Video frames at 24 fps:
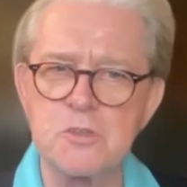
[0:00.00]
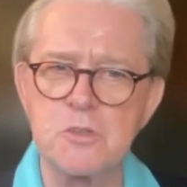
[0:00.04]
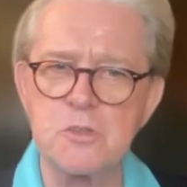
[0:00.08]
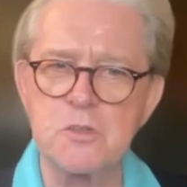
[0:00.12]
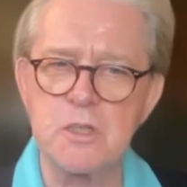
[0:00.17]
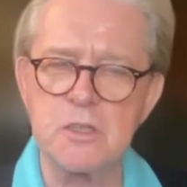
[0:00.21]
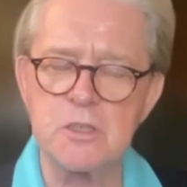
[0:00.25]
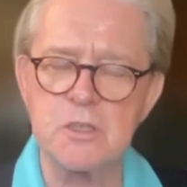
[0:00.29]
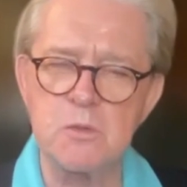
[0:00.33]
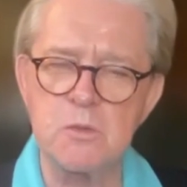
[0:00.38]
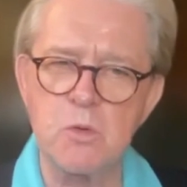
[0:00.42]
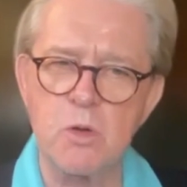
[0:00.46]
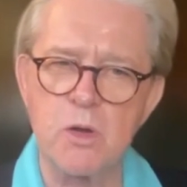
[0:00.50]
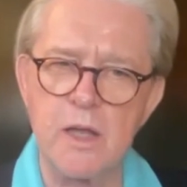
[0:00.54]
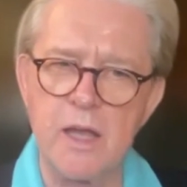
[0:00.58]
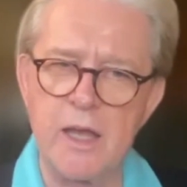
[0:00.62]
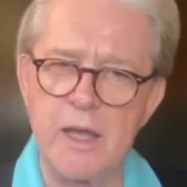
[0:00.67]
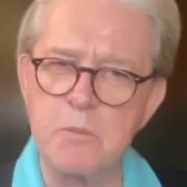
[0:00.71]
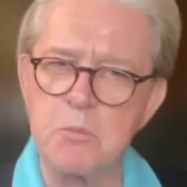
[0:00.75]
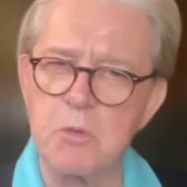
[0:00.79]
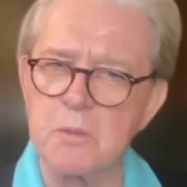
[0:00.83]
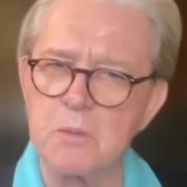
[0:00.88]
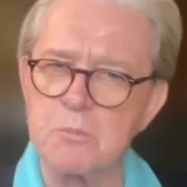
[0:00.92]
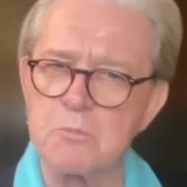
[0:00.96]
that you were
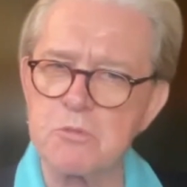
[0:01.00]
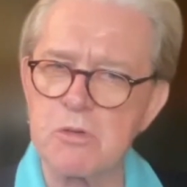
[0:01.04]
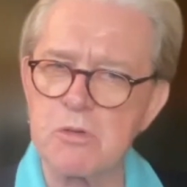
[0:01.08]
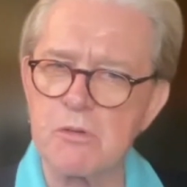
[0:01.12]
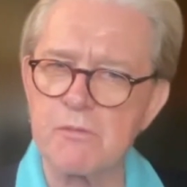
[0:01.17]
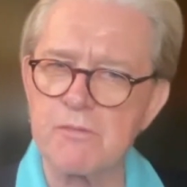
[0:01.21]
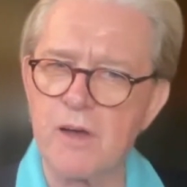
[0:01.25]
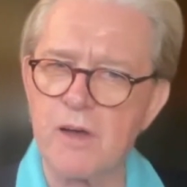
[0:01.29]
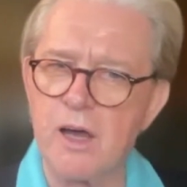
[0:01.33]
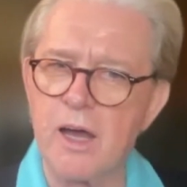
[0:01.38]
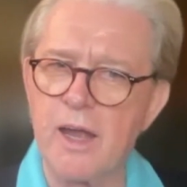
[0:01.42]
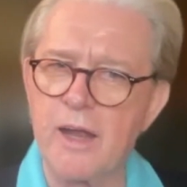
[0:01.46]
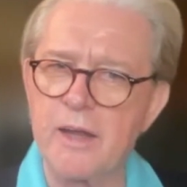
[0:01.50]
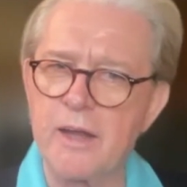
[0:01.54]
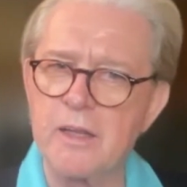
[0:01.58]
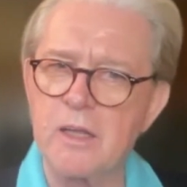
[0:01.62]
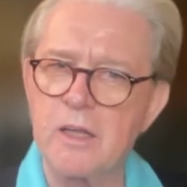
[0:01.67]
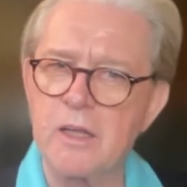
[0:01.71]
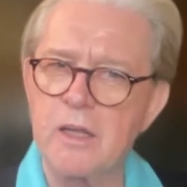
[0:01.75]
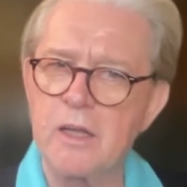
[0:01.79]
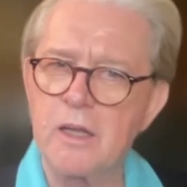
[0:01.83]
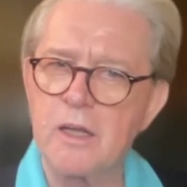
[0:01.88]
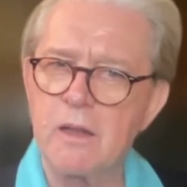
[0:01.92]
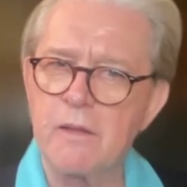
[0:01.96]
able to provide
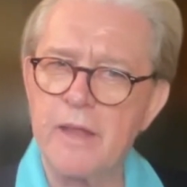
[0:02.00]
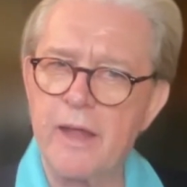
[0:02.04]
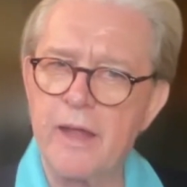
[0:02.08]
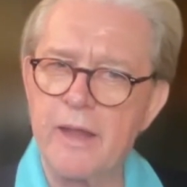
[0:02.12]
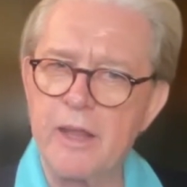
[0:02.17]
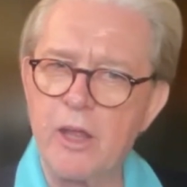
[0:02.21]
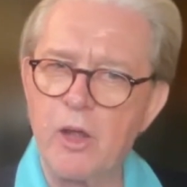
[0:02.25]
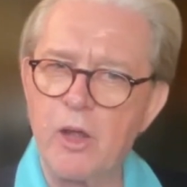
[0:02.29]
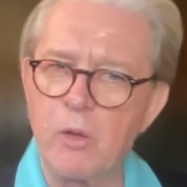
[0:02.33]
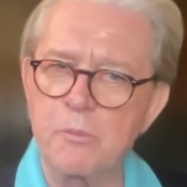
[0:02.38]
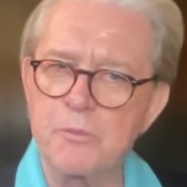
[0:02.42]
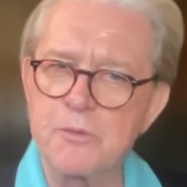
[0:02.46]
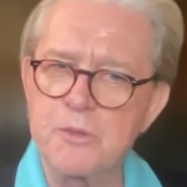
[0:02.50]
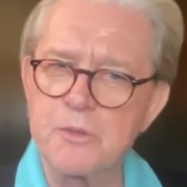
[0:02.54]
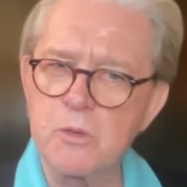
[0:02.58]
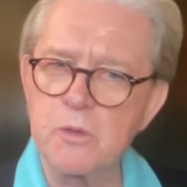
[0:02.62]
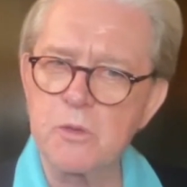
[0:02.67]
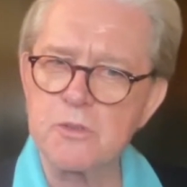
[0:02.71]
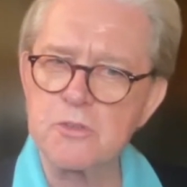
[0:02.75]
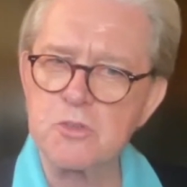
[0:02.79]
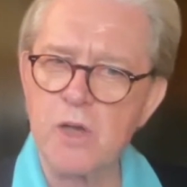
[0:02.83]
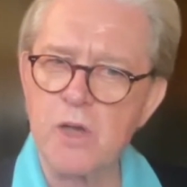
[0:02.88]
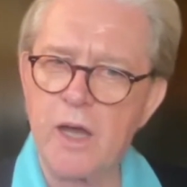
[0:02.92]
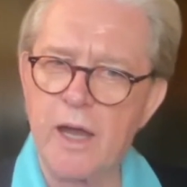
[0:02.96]
that helped you
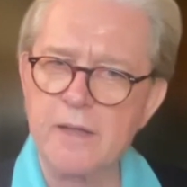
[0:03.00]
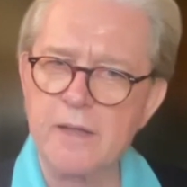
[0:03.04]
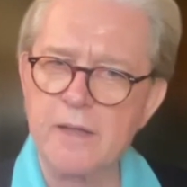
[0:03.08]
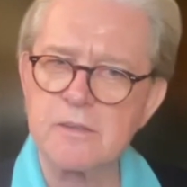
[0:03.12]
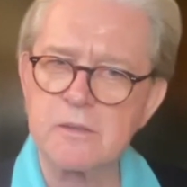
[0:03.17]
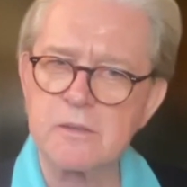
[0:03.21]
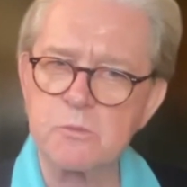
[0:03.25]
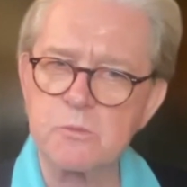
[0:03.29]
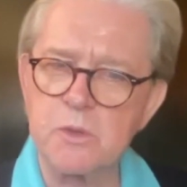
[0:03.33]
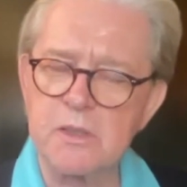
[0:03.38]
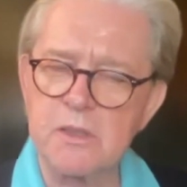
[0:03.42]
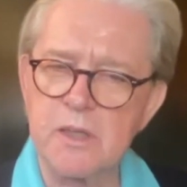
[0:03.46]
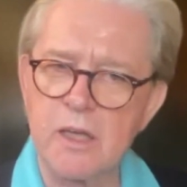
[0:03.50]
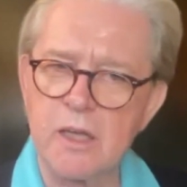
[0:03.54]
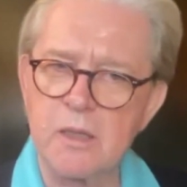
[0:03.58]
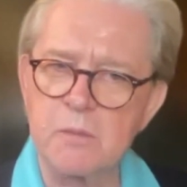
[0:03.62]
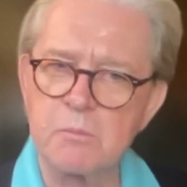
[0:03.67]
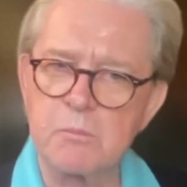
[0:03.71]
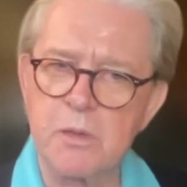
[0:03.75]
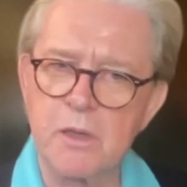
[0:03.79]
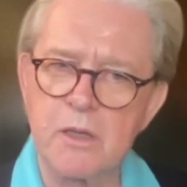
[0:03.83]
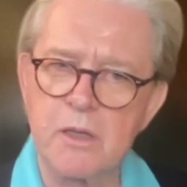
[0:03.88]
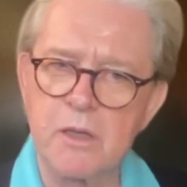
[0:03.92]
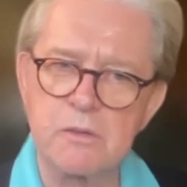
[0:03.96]
attract and
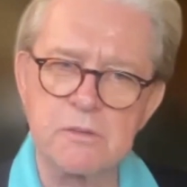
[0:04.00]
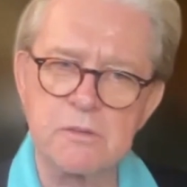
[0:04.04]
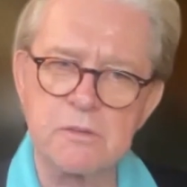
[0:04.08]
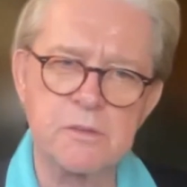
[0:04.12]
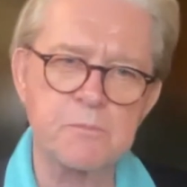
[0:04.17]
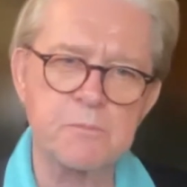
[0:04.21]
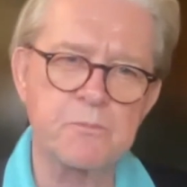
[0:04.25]
retain players?